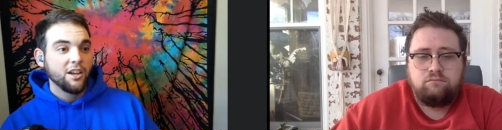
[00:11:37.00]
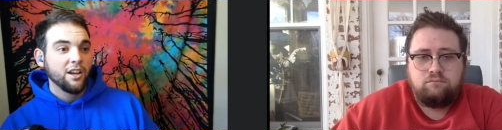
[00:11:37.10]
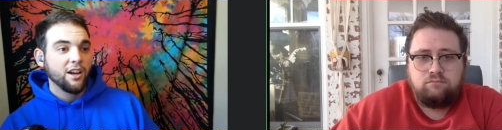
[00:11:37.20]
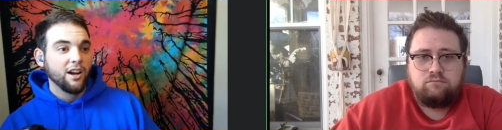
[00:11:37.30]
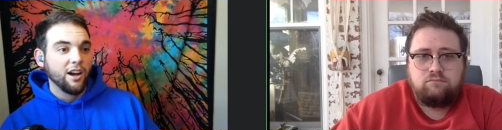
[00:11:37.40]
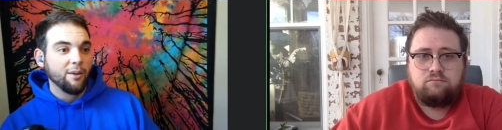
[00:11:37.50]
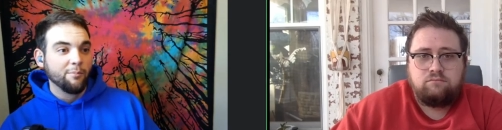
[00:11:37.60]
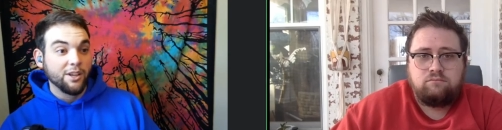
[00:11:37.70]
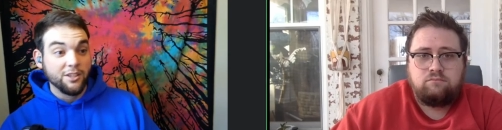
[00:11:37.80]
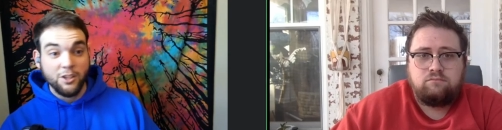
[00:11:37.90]
Speaker 1: um,
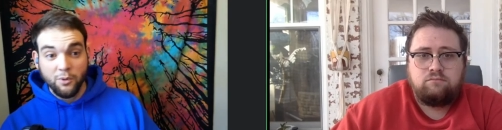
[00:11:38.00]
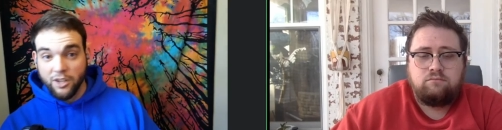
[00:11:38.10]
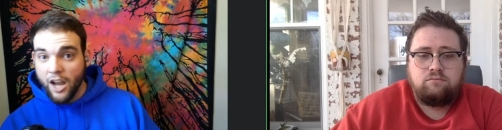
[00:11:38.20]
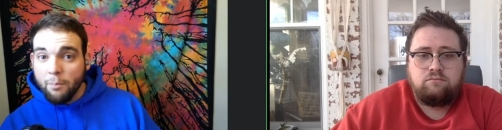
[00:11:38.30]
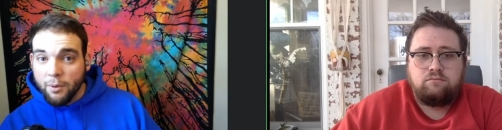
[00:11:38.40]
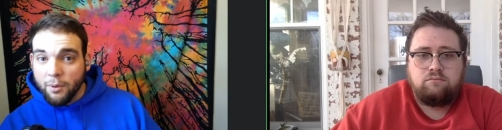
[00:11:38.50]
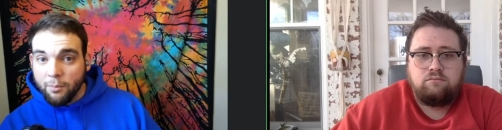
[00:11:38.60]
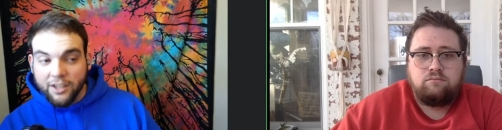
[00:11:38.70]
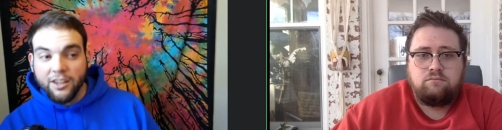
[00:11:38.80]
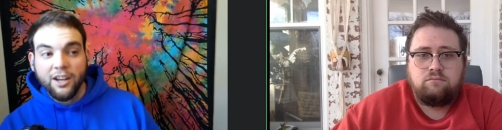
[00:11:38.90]
because he will not be
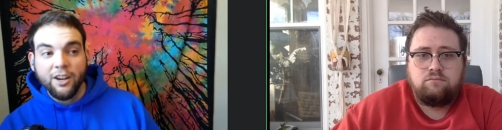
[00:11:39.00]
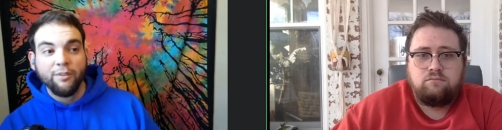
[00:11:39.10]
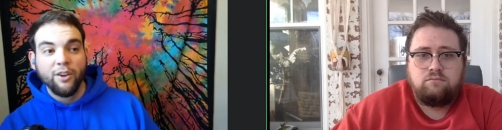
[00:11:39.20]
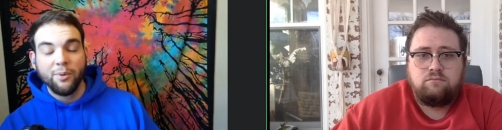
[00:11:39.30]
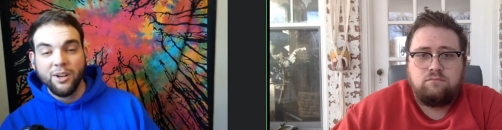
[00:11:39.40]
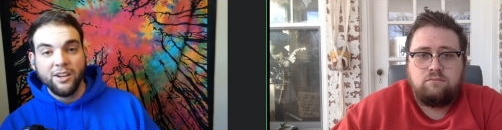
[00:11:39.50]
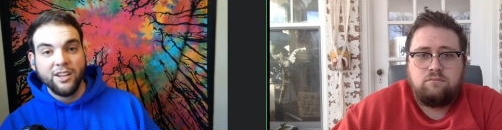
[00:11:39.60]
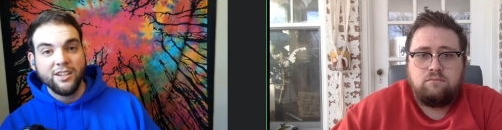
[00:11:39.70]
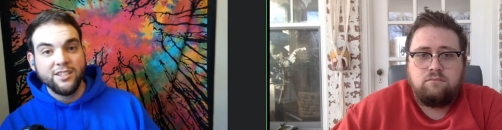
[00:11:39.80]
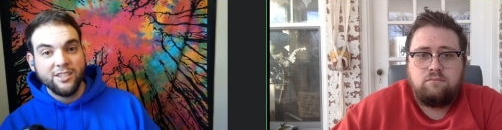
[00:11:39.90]
playing in the NFL, but
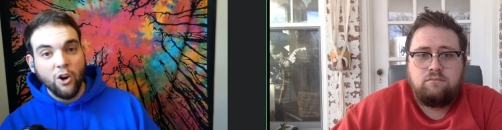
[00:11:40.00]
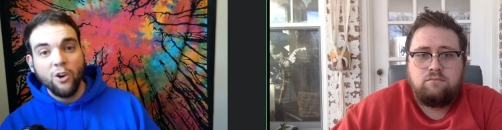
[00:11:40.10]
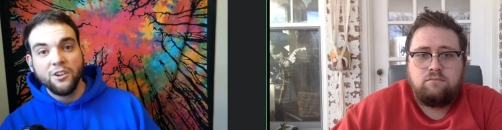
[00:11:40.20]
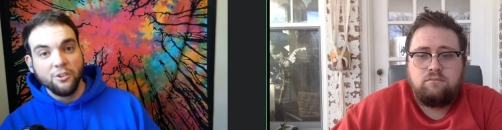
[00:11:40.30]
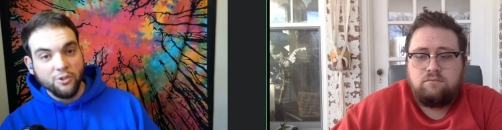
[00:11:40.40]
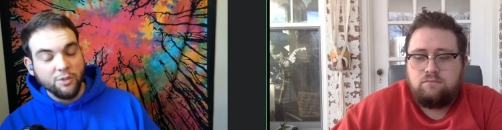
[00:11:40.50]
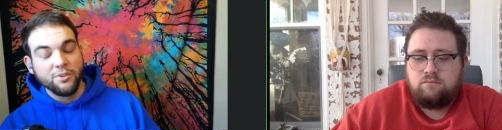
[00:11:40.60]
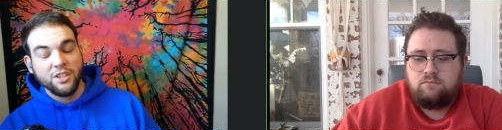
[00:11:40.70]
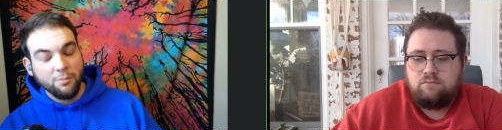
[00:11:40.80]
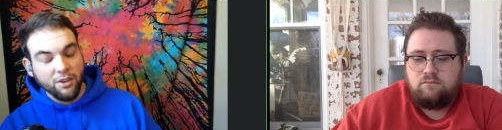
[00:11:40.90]
his car dealership is
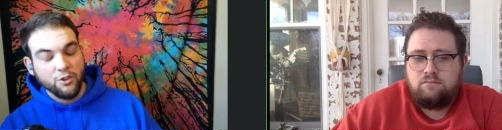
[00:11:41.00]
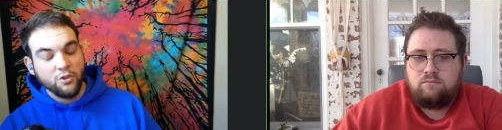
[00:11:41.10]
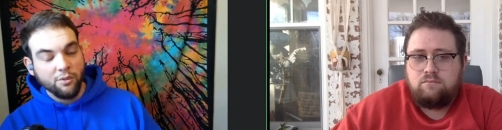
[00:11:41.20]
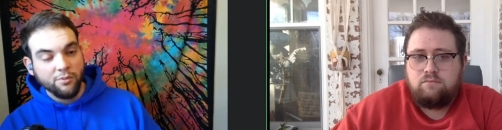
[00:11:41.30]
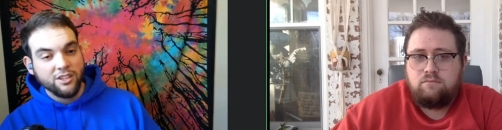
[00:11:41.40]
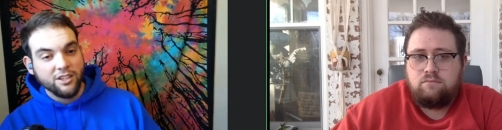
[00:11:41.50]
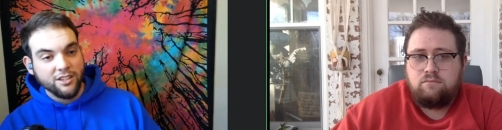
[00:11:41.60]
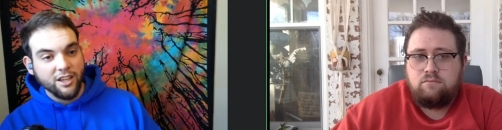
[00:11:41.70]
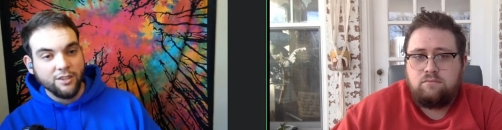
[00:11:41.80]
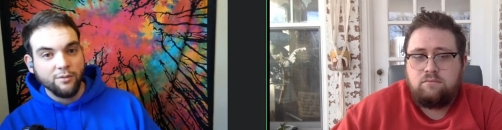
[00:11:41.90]
going to be extremely
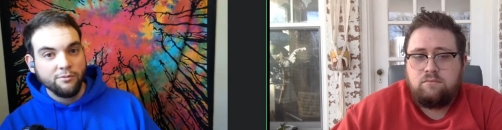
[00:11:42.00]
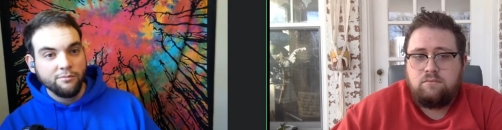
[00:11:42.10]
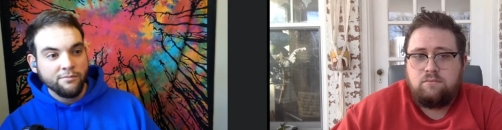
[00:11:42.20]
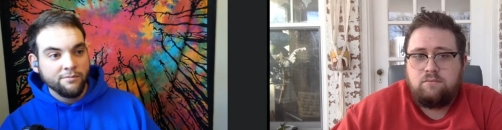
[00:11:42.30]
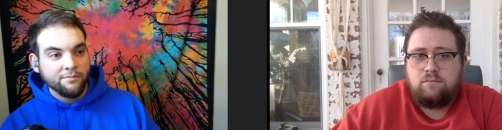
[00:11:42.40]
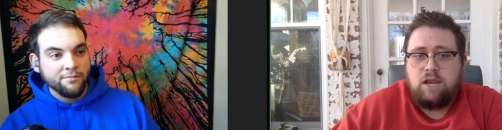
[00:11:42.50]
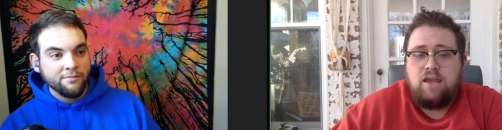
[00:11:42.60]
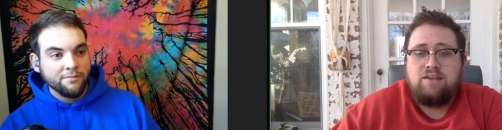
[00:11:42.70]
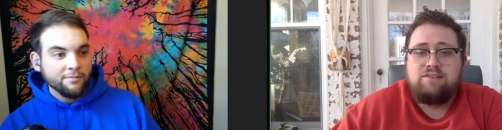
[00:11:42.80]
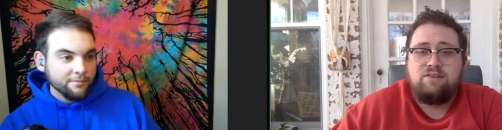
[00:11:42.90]
successful.
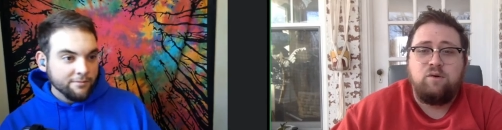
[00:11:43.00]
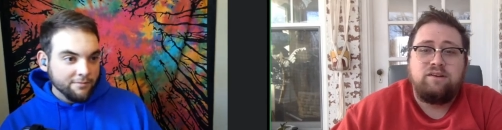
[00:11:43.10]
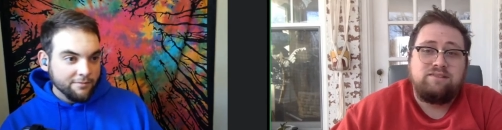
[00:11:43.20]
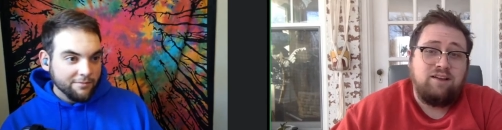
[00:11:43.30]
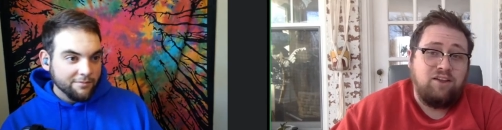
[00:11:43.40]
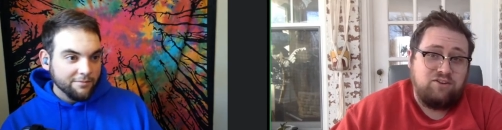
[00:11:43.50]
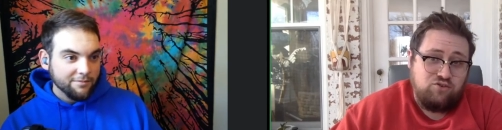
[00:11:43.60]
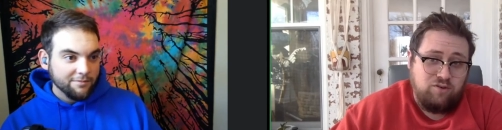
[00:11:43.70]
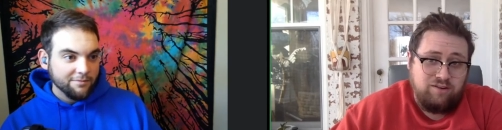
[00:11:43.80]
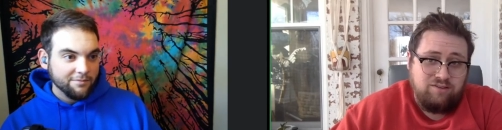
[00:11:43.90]
Speaker 2: He's going to
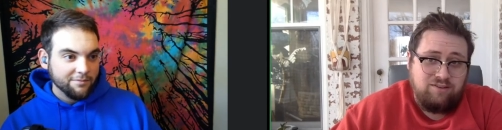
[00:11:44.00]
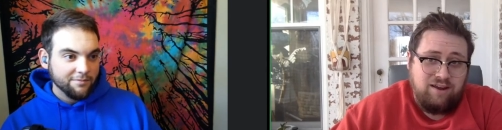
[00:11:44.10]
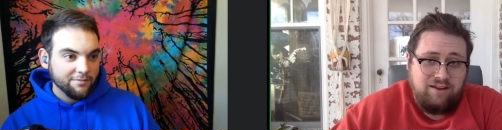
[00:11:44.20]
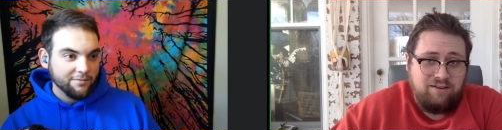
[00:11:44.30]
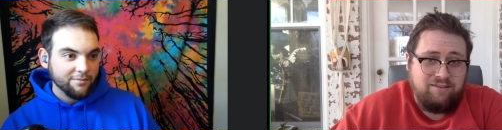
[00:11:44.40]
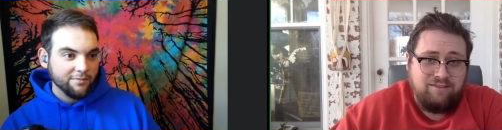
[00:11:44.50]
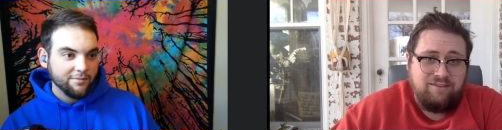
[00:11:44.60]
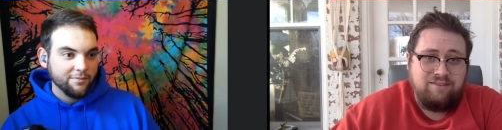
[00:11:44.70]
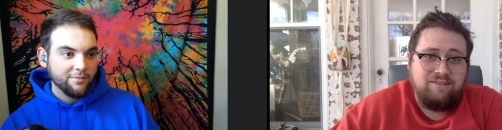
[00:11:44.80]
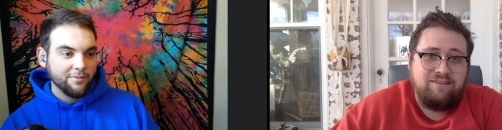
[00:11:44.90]
sell insurance, Dan.
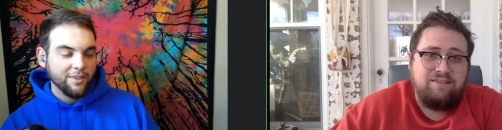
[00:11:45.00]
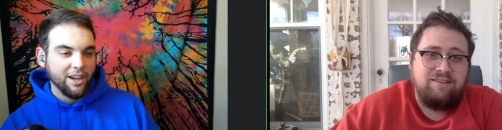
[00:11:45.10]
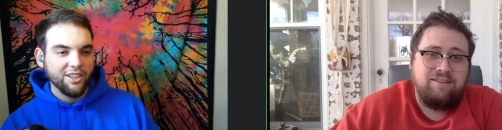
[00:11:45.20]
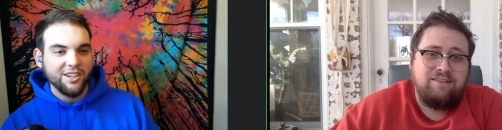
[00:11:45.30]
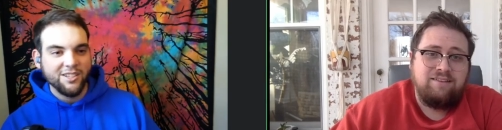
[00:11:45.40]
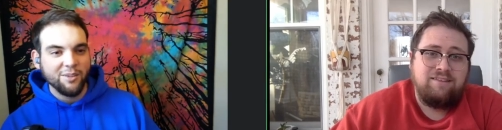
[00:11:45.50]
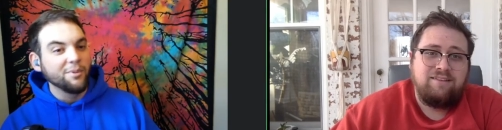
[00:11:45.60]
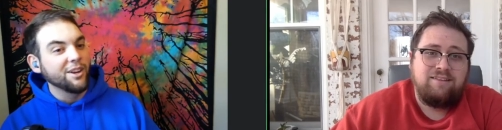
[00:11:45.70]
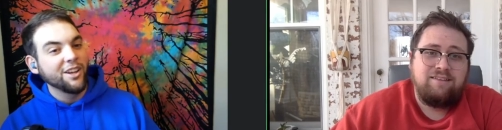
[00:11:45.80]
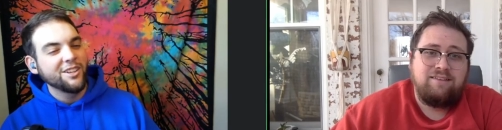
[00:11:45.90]
I think he's going to
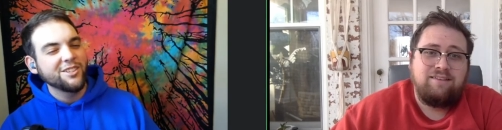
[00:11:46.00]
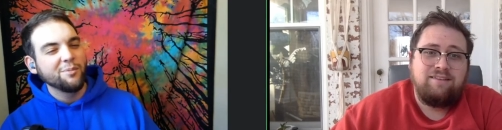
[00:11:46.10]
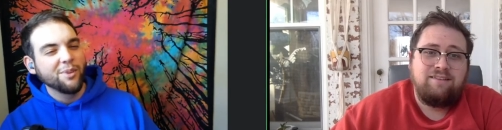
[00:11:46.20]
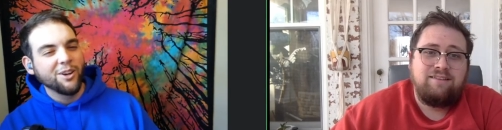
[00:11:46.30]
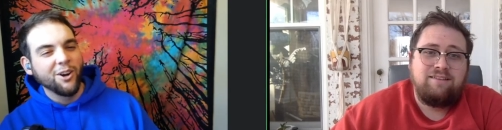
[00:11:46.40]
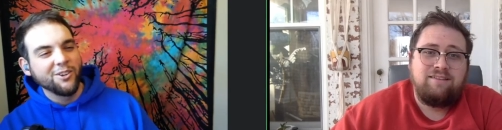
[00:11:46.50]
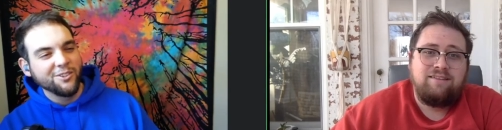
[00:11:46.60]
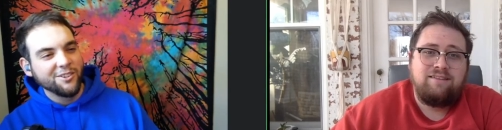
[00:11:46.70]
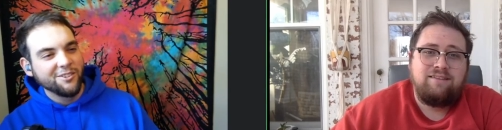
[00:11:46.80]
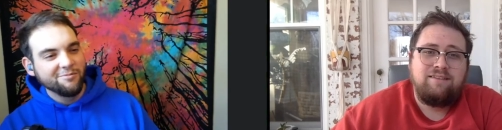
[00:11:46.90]
be he's going to be a car dealer.
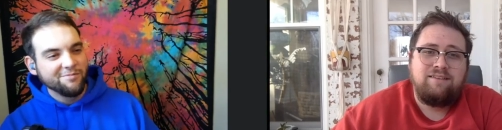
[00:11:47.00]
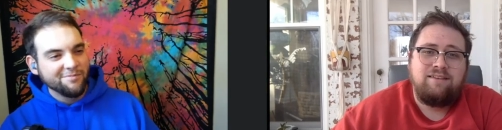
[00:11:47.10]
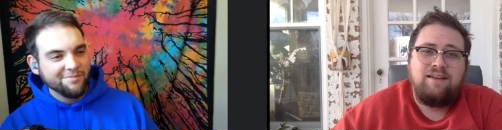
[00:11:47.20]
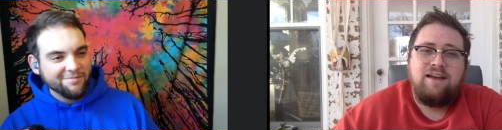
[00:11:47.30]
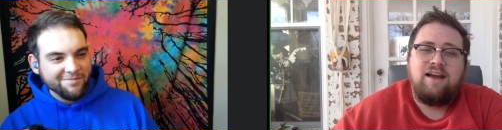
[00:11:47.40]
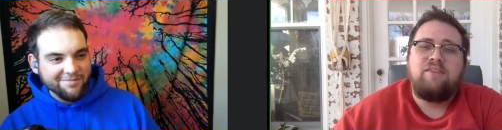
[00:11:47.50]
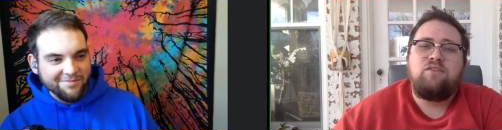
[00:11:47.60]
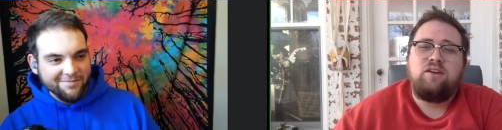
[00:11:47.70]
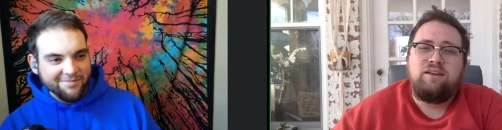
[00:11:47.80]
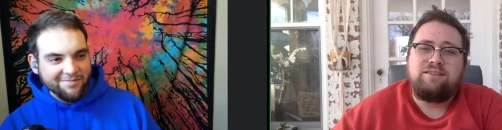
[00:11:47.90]

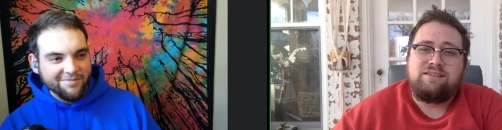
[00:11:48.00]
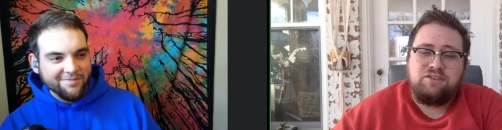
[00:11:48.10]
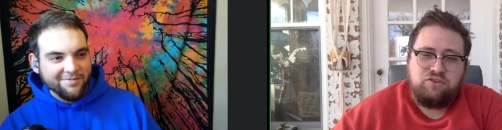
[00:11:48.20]
I think it's